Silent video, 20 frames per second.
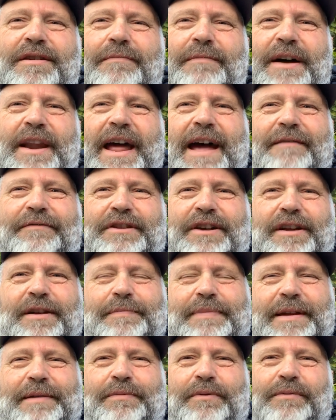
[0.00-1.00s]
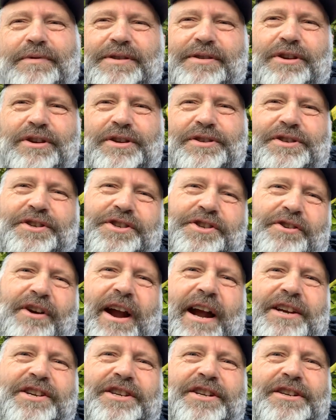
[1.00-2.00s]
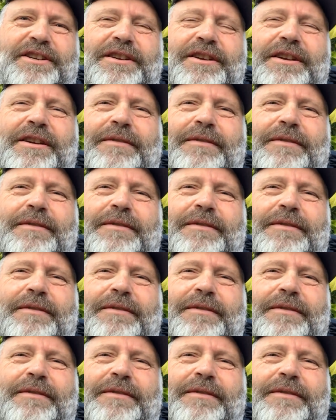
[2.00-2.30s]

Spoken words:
But having the other people was a good distraction,